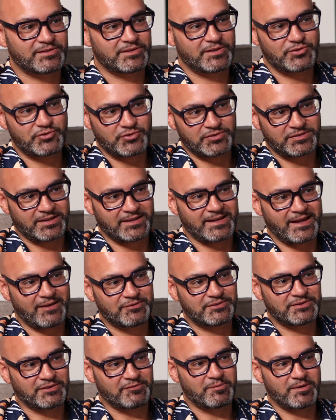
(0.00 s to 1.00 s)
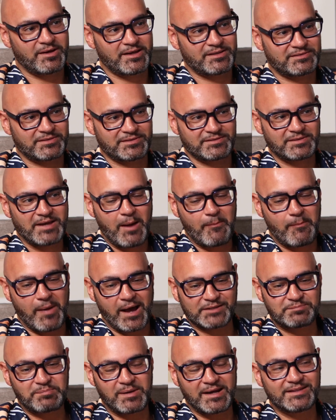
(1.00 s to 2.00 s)
it's an interesting narrative, but that's about
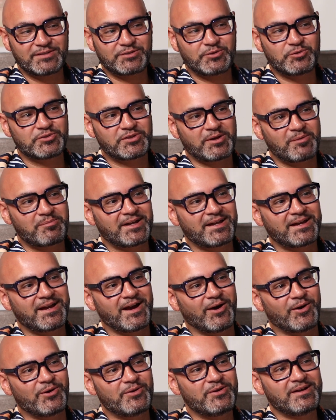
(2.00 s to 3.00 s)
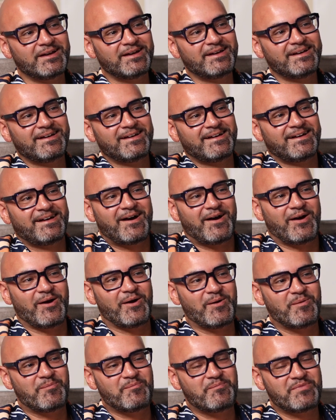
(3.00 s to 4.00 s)
as political as I'm going to go
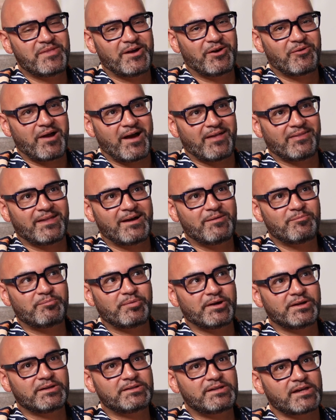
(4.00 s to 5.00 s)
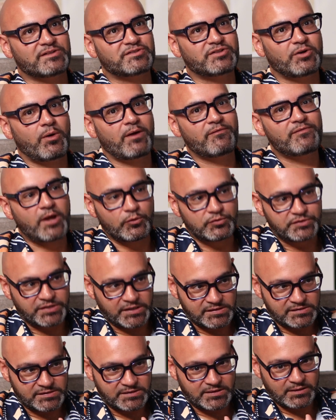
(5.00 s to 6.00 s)
around that. But yeah, so I've
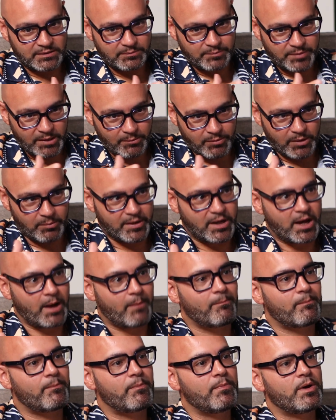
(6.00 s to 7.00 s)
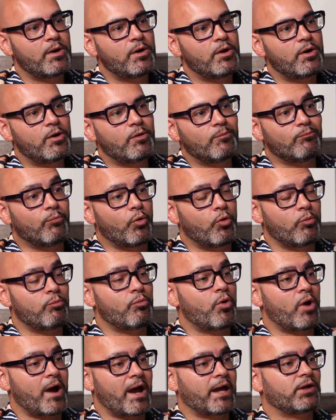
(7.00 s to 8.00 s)
noticed people have become more and
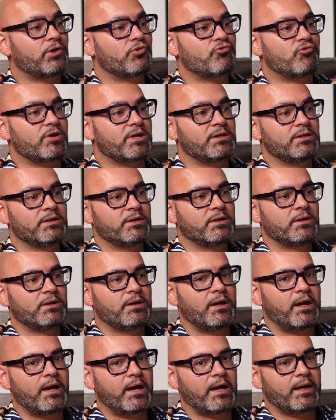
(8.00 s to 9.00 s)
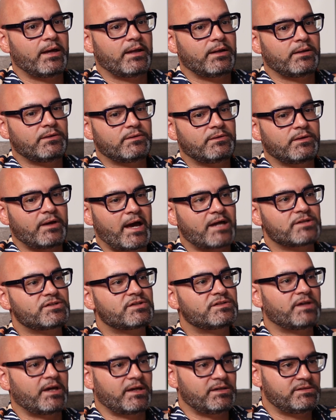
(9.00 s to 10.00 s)
more angry and
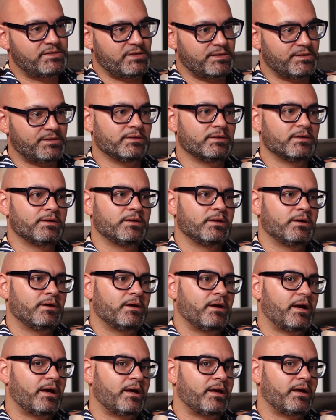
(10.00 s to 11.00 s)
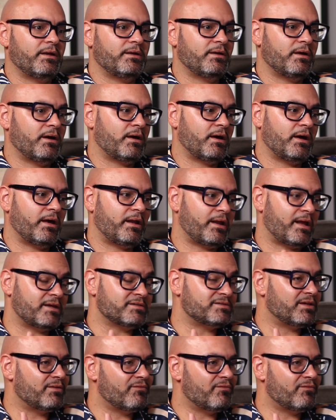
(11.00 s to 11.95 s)
agitated. and that's the